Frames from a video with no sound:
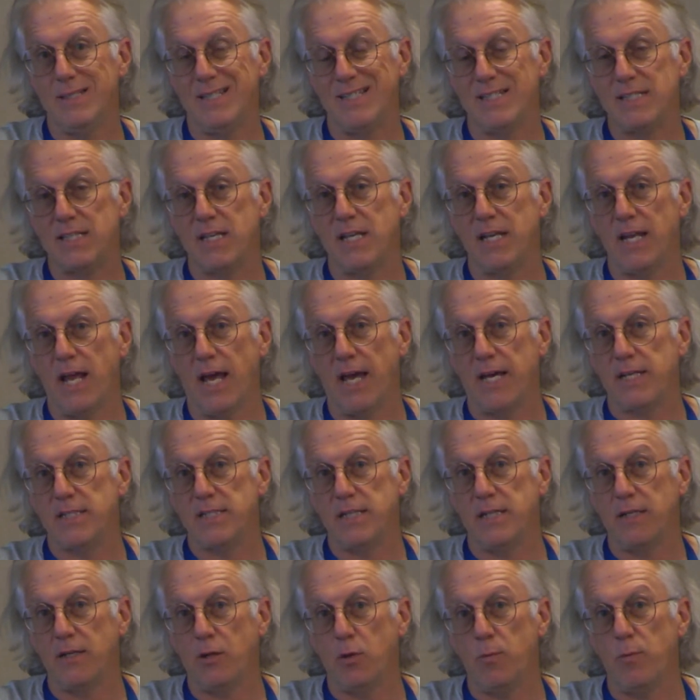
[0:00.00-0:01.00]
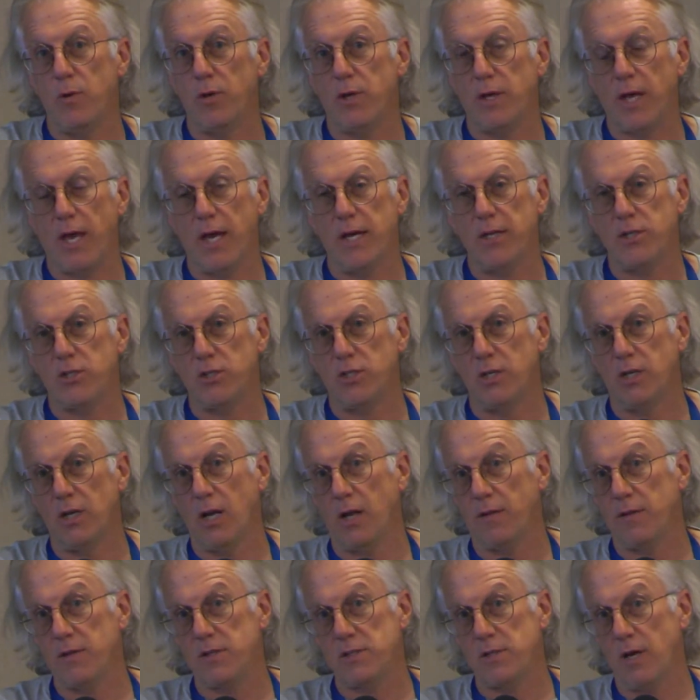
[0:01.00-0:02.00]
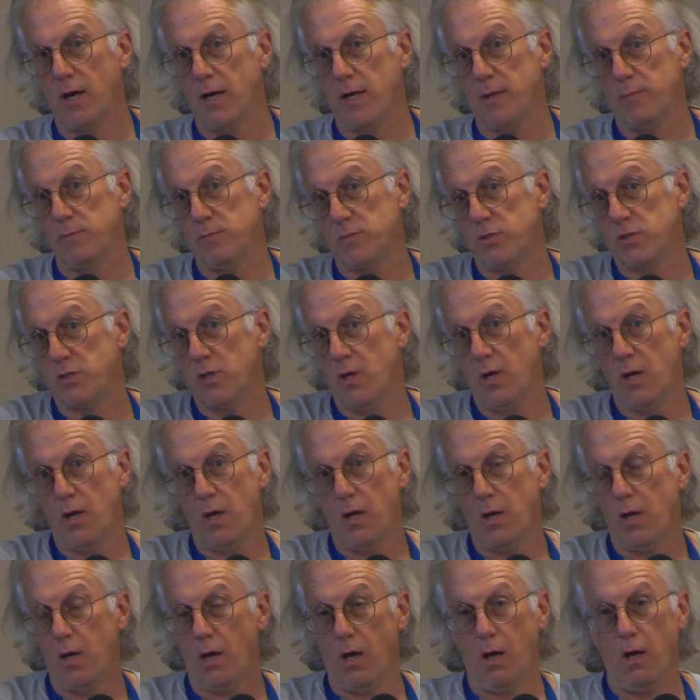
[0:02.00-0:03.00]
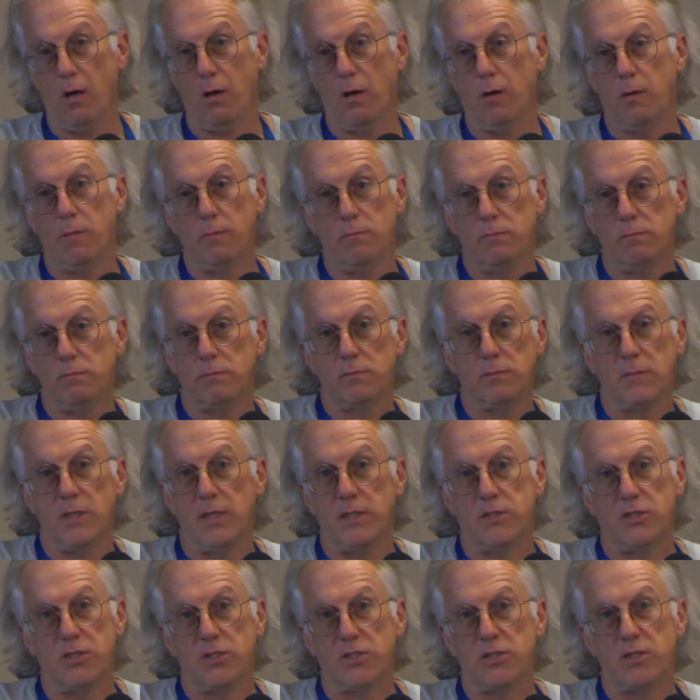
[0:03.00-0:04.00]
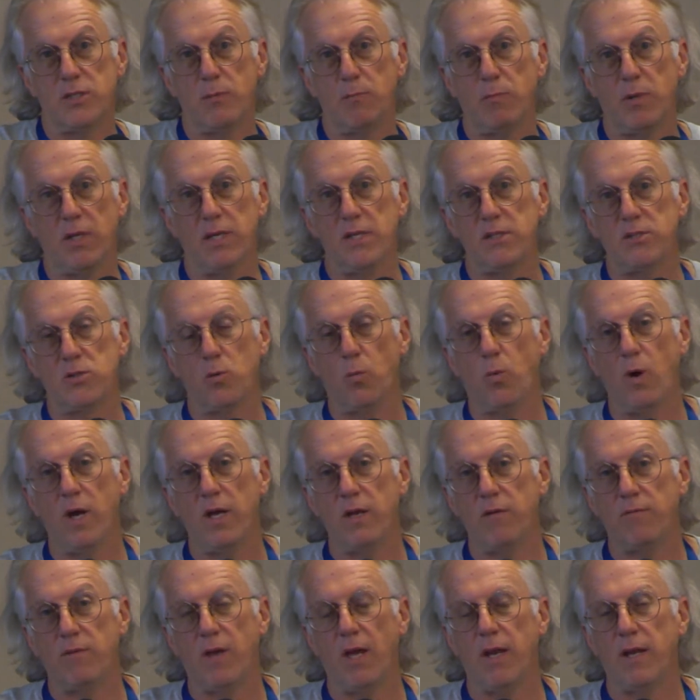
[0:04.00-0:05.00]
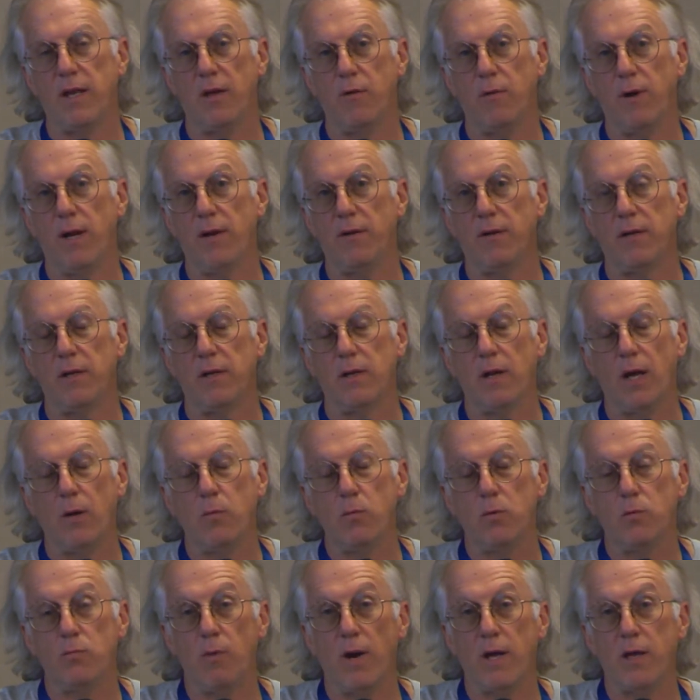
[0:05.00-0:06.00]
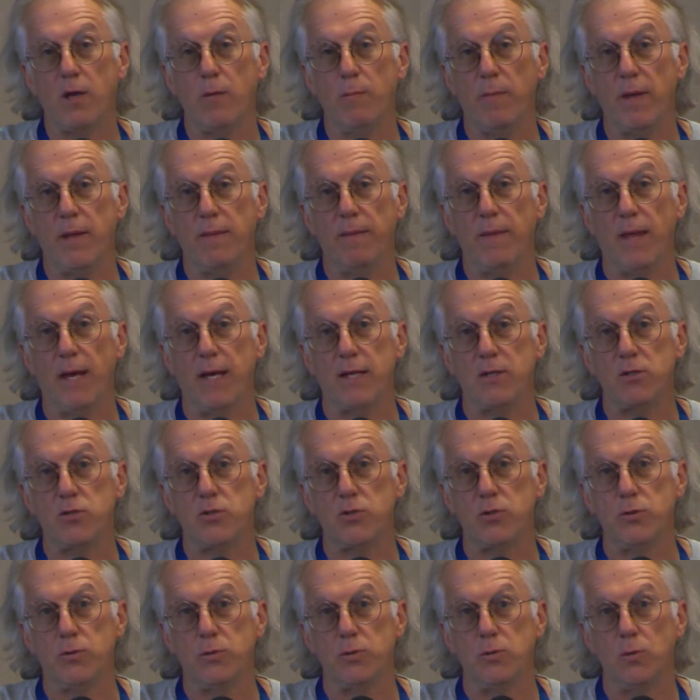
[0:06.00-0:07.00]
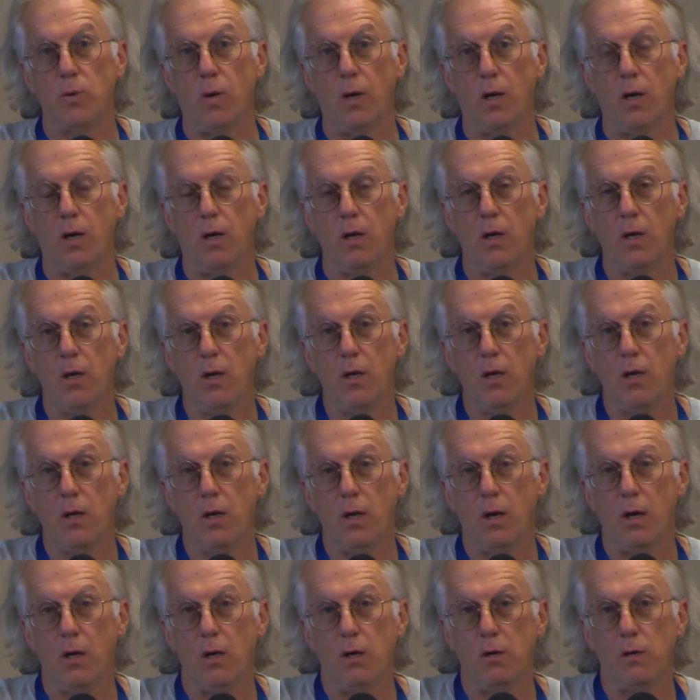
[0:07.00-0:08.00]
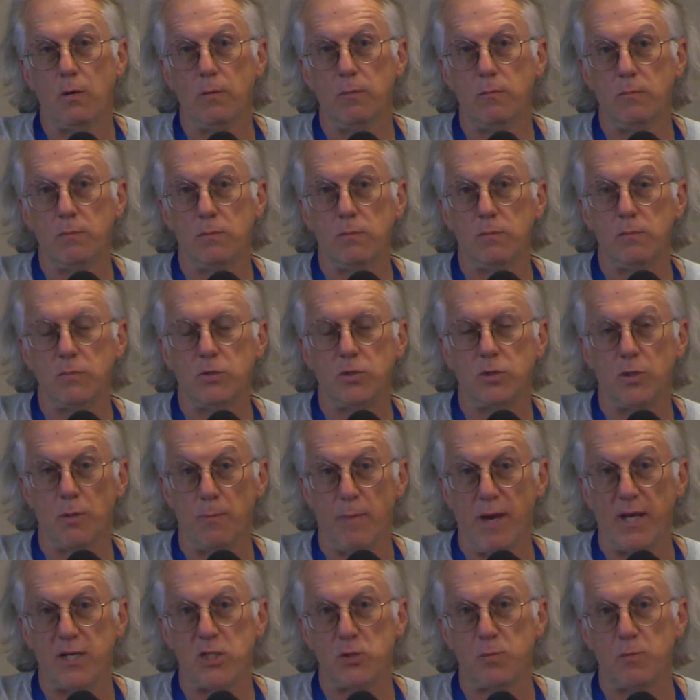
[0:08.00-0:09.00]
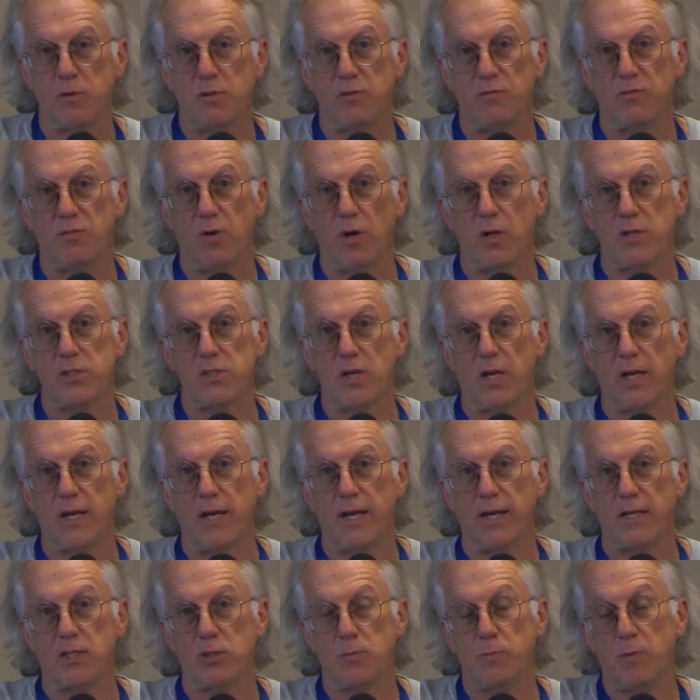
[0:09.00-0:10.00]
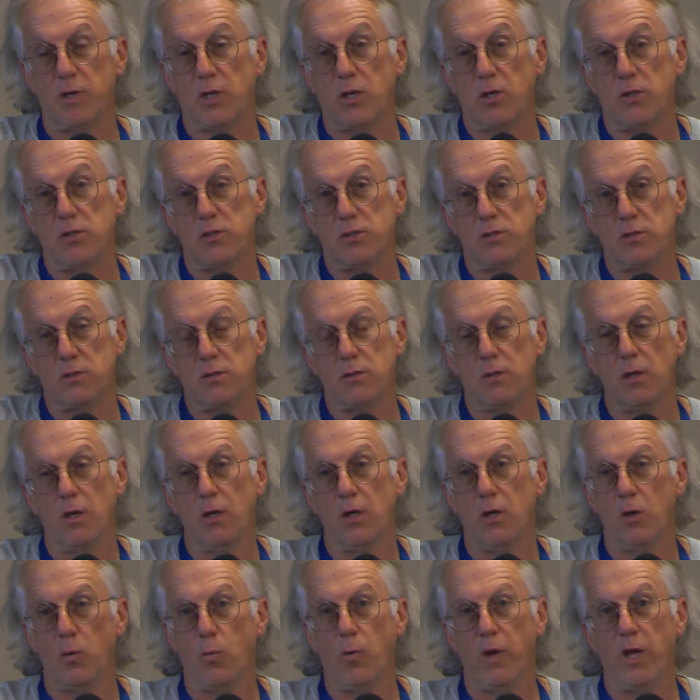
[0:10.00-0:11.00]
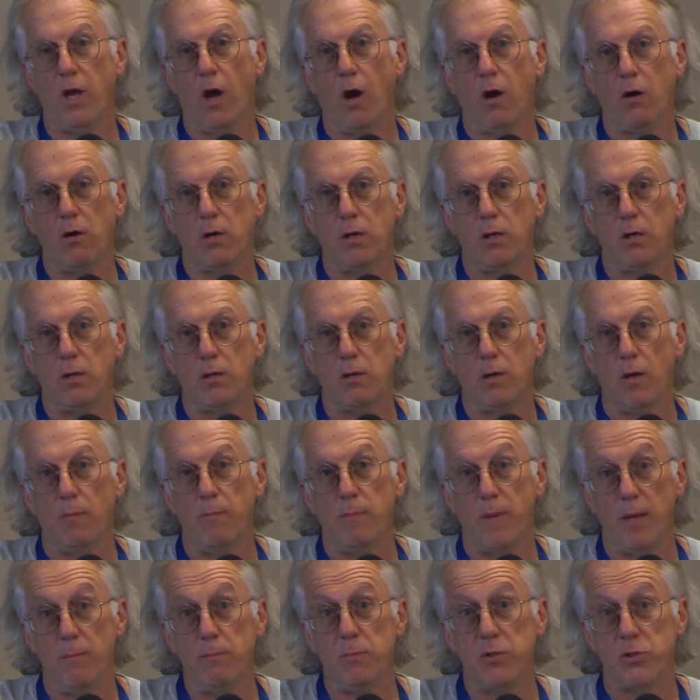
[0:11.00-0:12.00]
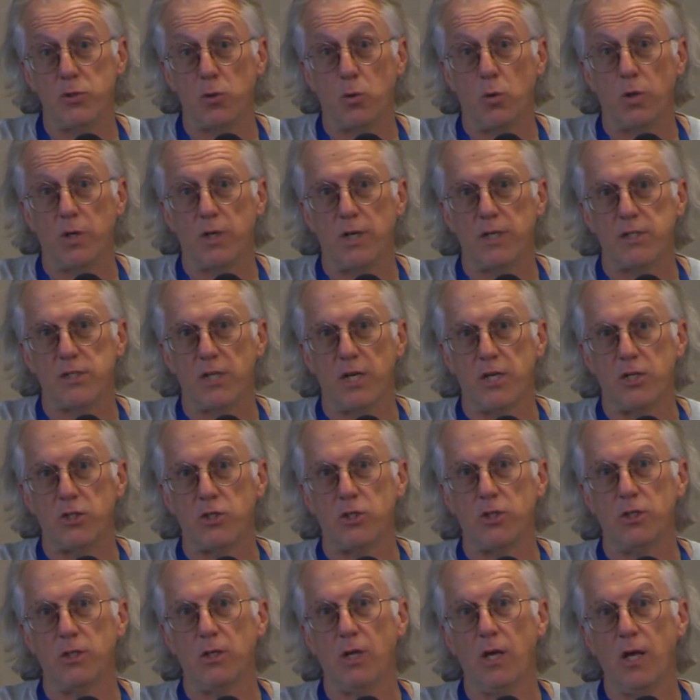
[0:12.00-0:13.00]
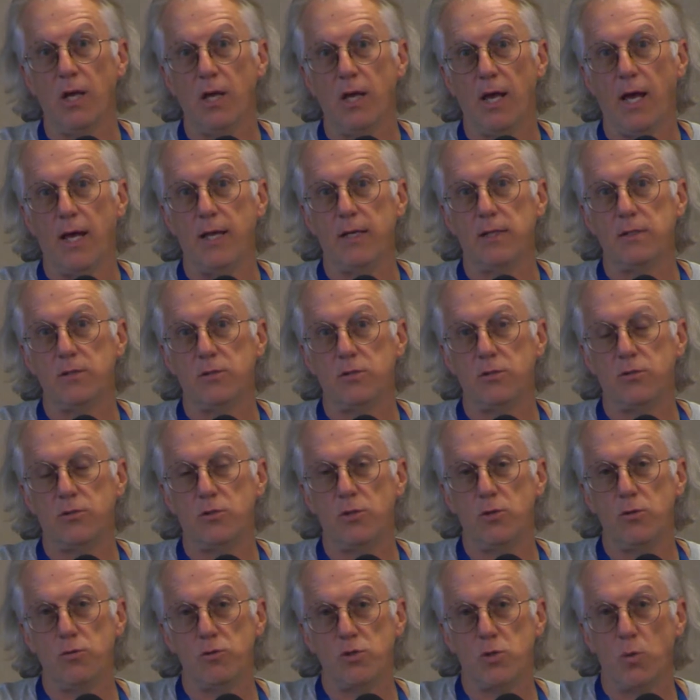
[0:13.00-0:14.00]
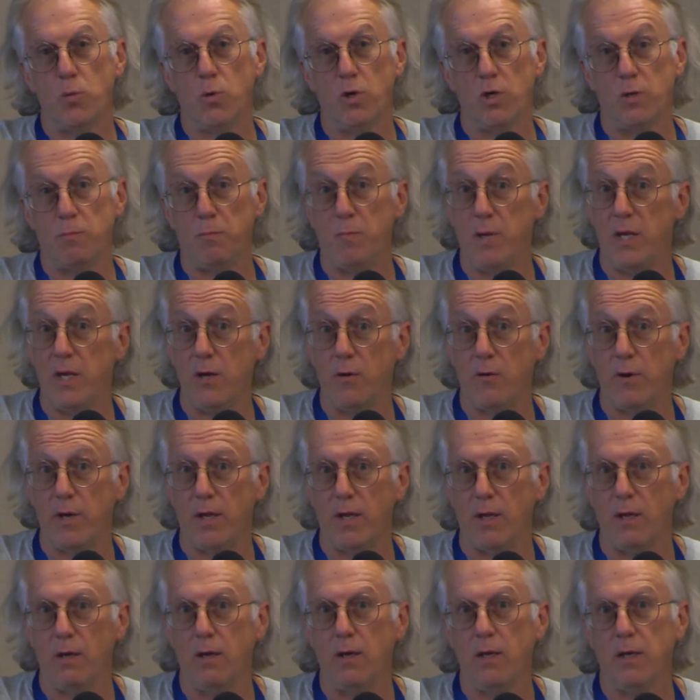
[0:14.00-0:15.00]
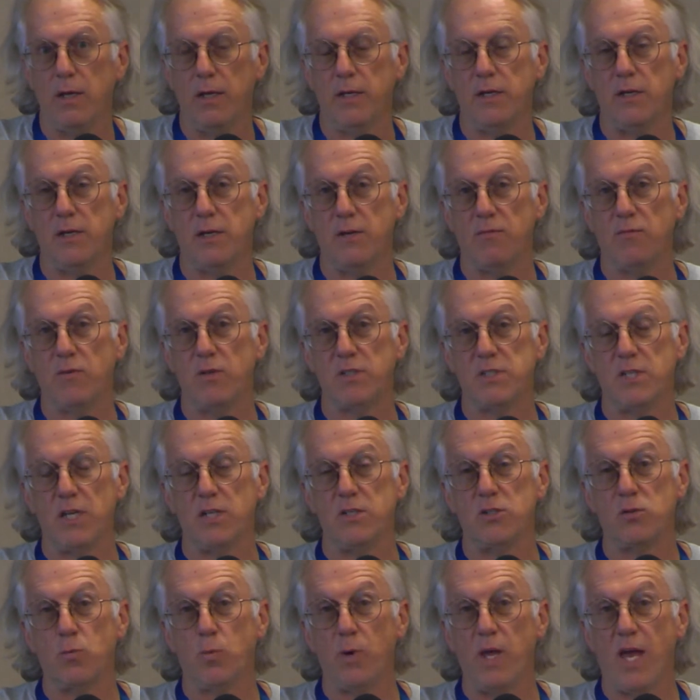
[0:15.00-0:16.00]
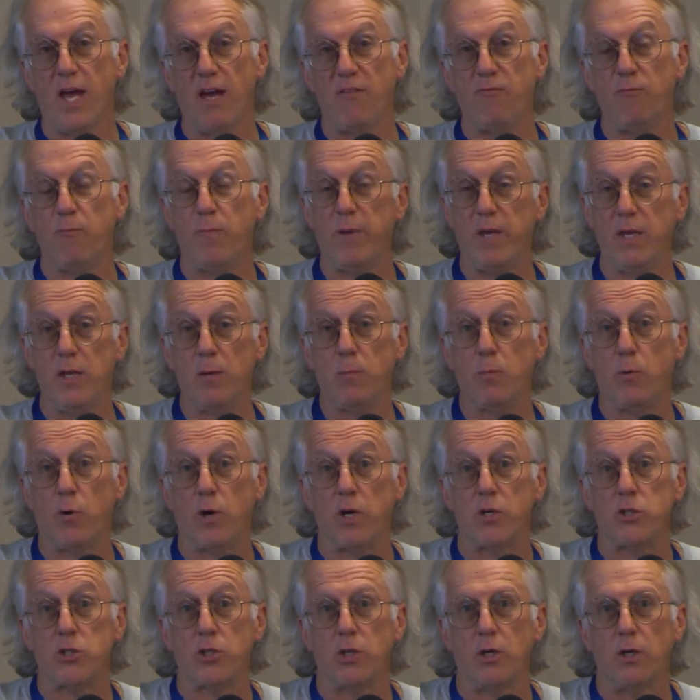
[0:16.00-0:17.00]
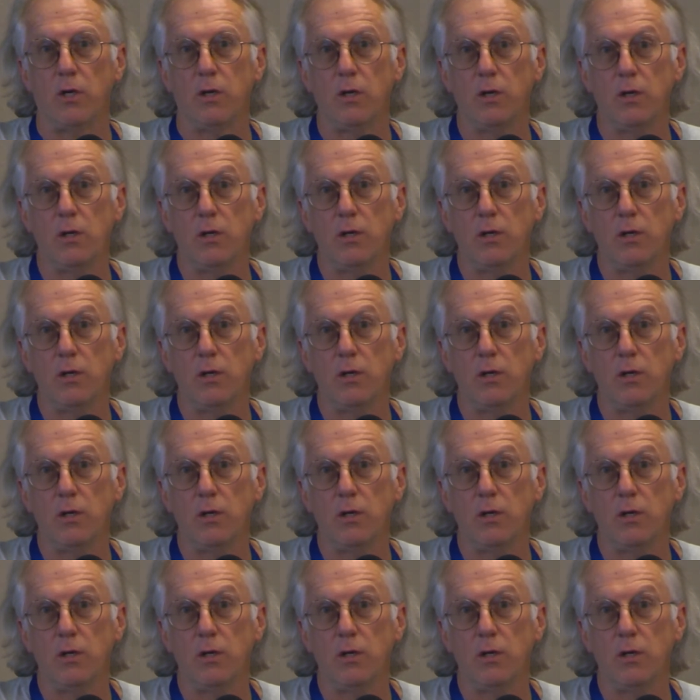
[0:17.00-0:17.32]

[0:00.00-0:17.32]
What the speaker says: disconnect in communication, and other times it just simply is a way of getting around it. And I would recommend that to the management of France IX, because we are a members organization, and to use the word peering in a different sense, we have peer pressure